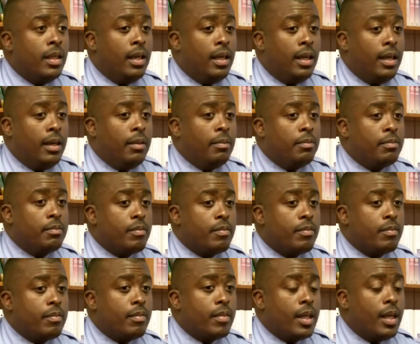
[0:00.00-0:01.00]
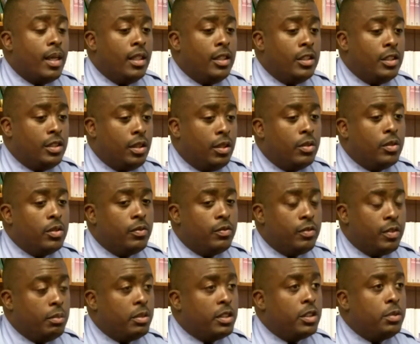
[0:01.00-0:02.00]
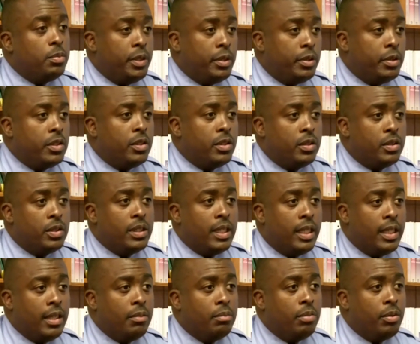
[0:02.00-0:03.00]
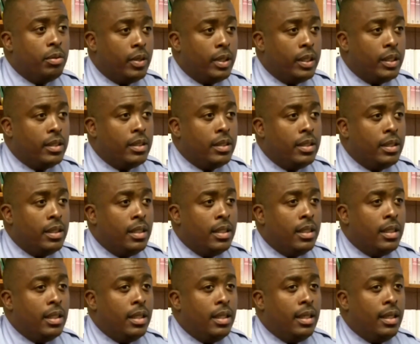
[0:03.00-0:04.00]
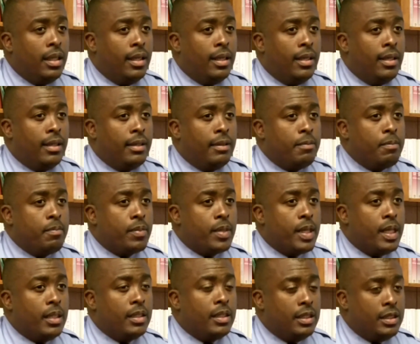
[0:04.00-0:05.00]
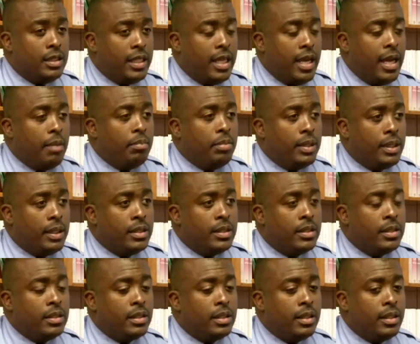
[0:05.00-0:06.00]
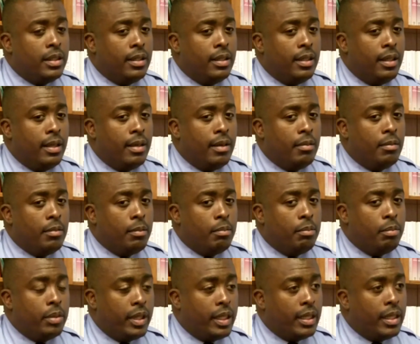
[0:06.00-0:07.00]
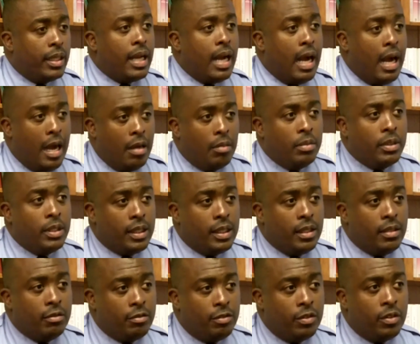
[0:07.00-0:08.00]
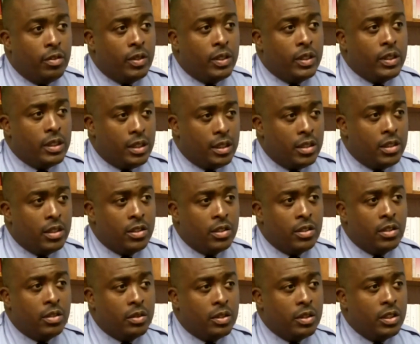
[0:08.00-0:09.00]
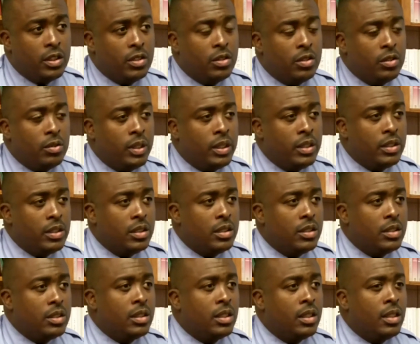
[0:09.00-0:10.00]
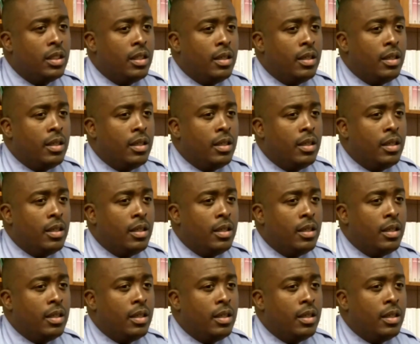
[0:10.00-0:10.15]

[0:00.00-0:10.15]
And so from a spiritual standpoint, the chaplains bring a calming influence into certain situations.